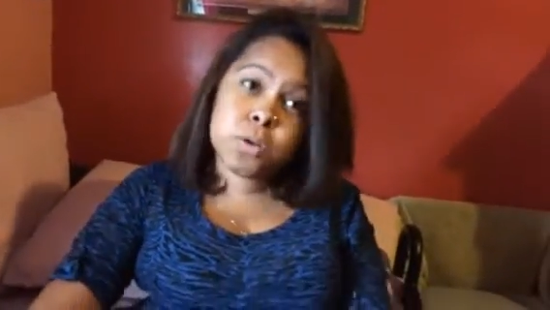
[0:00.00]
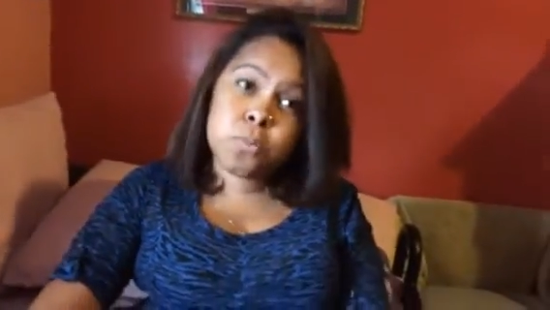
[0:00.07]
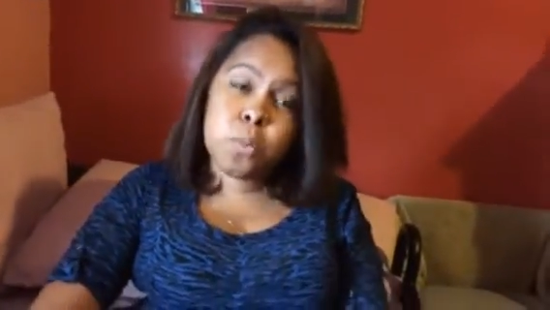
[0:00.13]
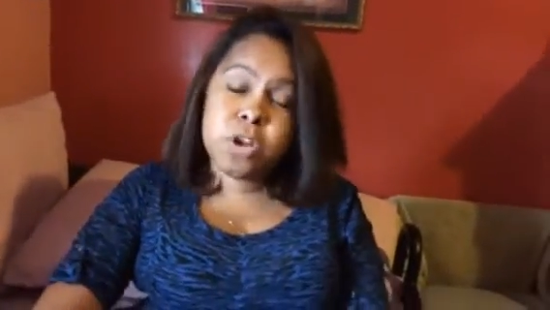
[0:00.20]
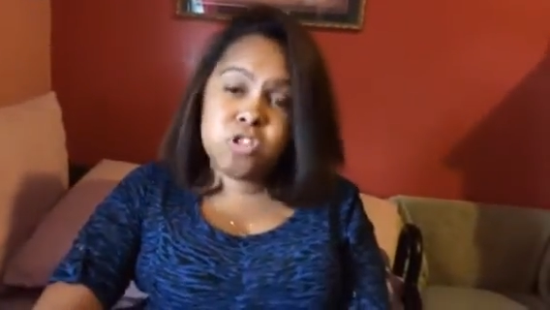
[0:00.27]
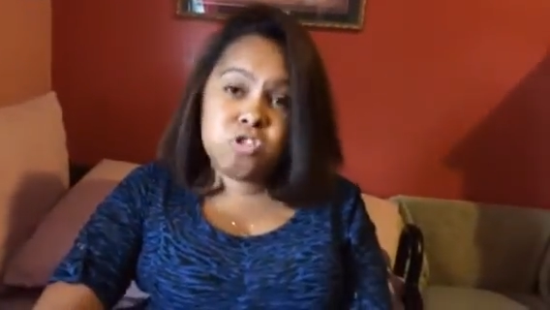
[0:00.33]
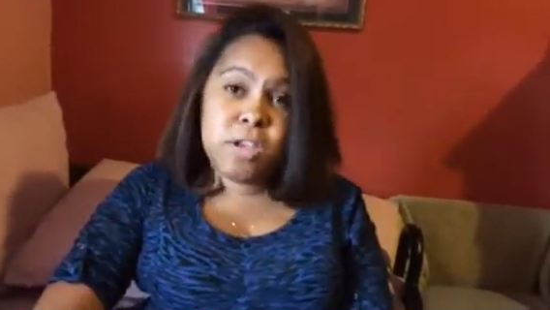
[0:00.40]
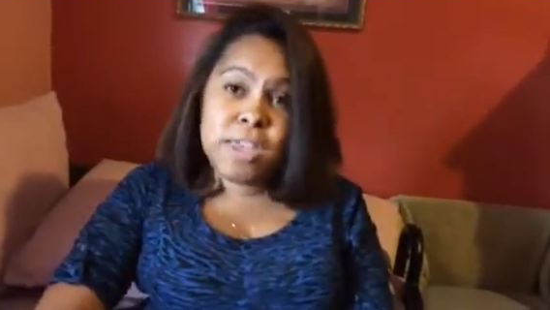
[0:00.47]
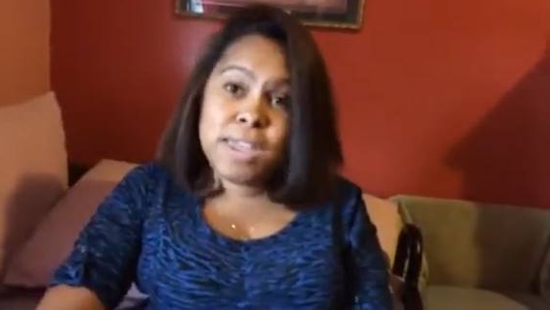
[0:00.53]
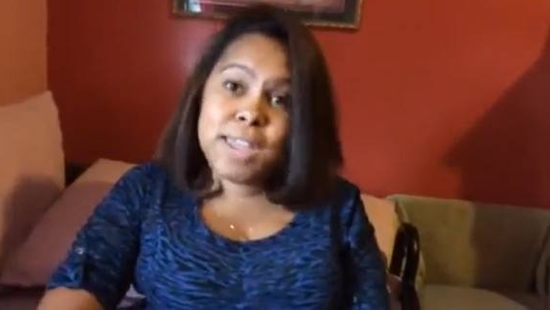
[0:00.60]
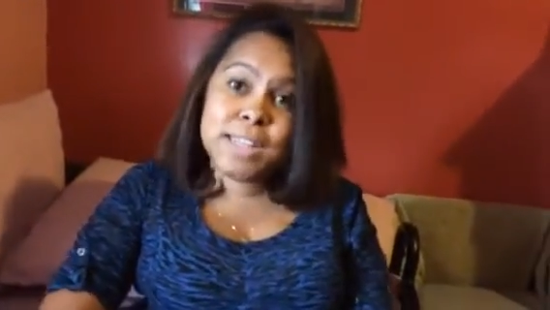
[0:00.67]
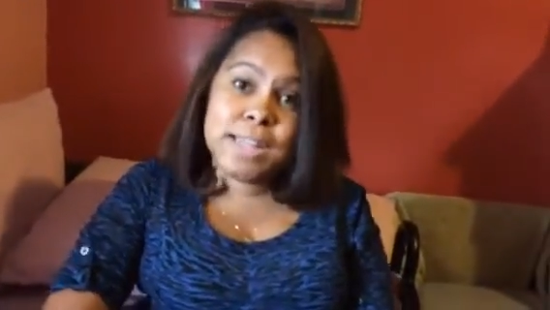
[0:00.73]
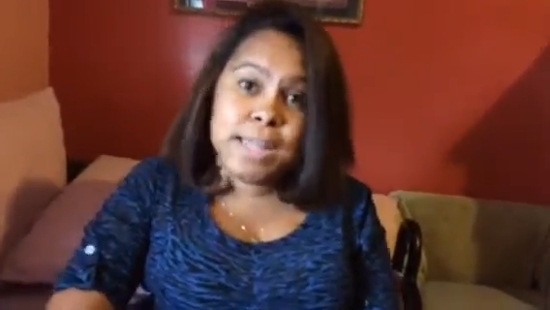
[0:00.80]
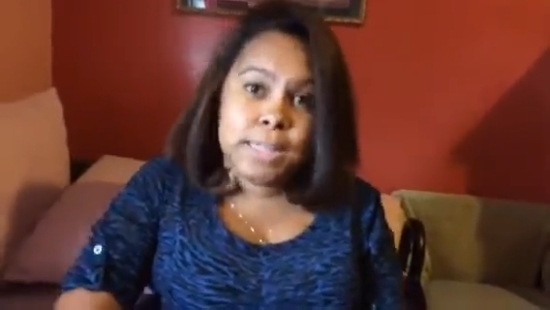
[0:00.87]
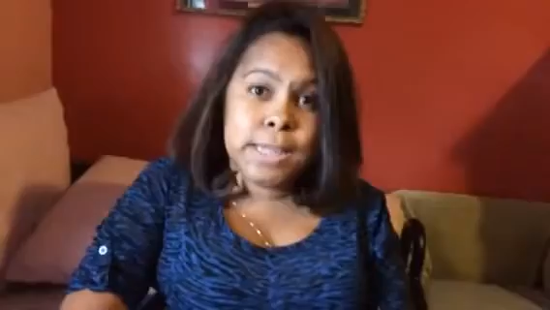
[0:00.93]
What train
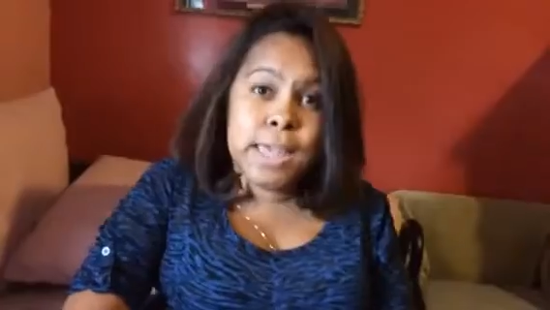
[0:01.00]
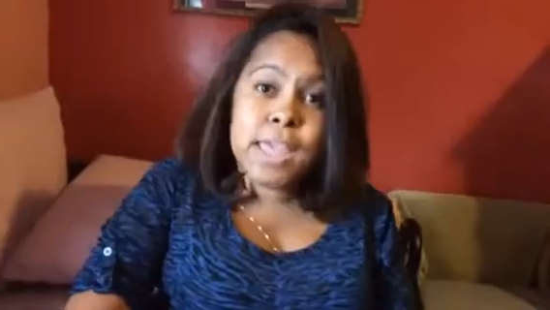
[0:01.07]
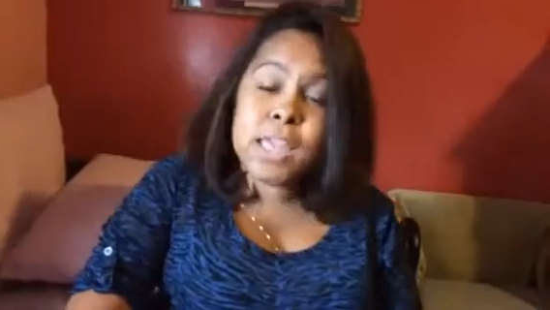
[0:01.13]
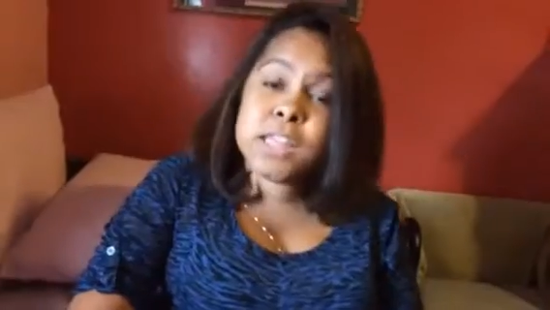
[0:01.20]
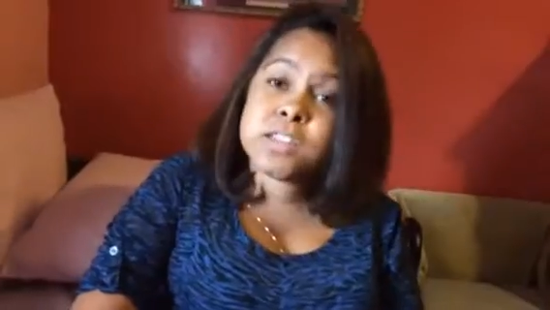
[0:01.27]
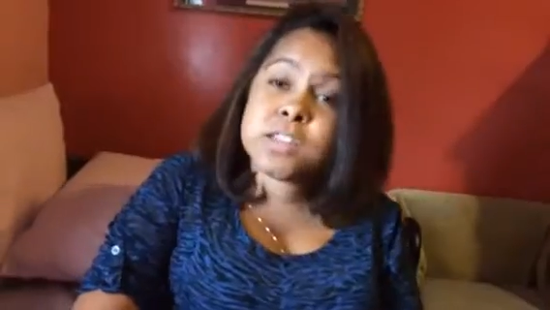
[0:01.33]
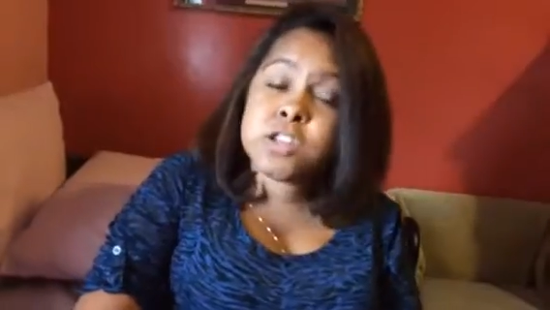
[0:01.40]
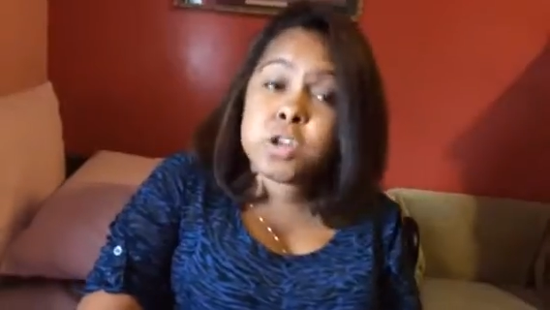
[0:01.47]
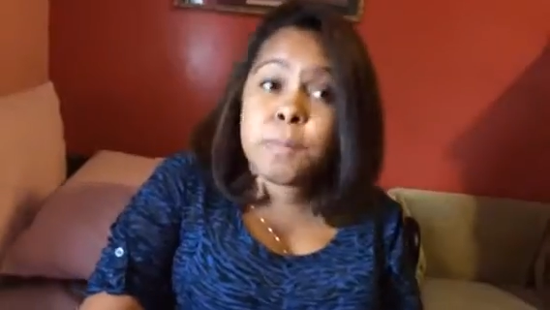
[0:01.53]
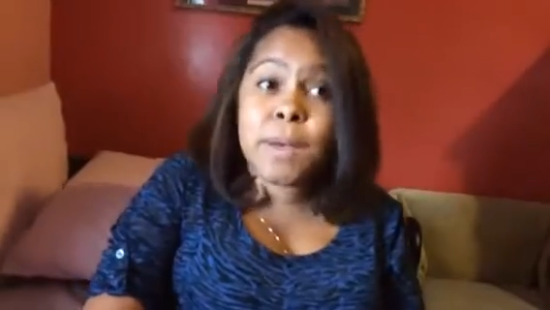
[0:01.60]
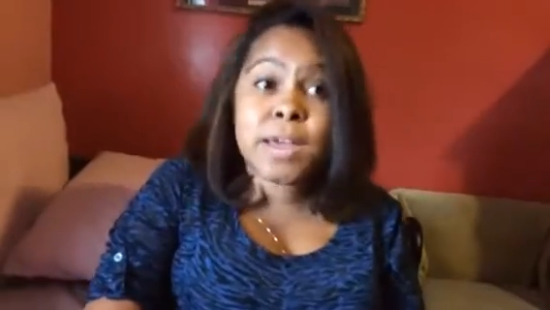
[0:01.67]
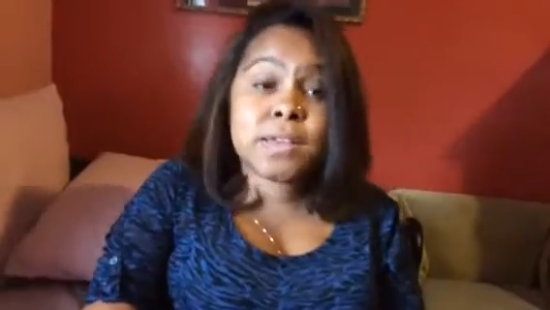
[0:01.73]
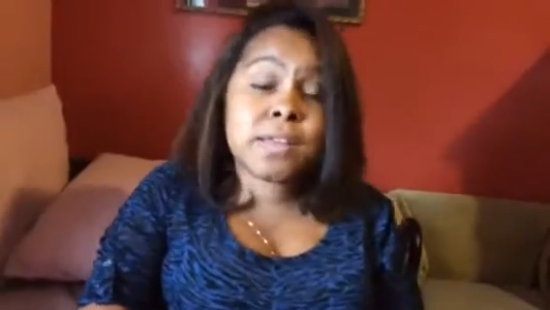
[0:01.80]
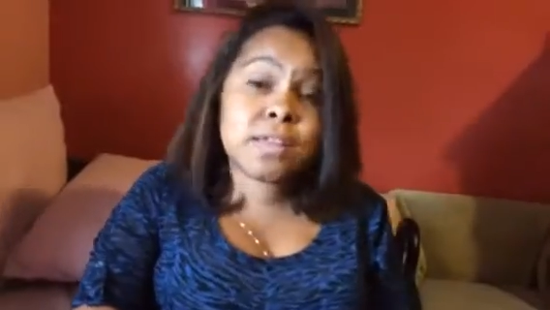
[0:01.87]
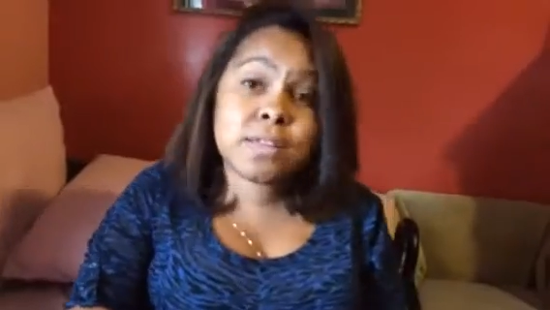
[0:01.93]
can I take? They told me
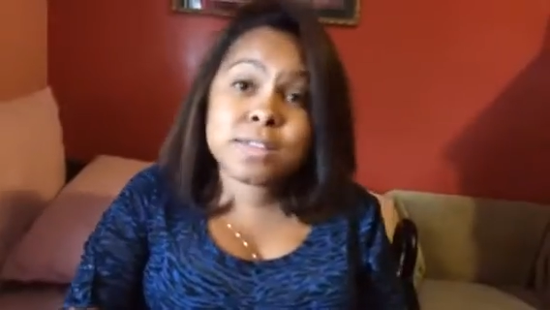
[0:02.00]
I can take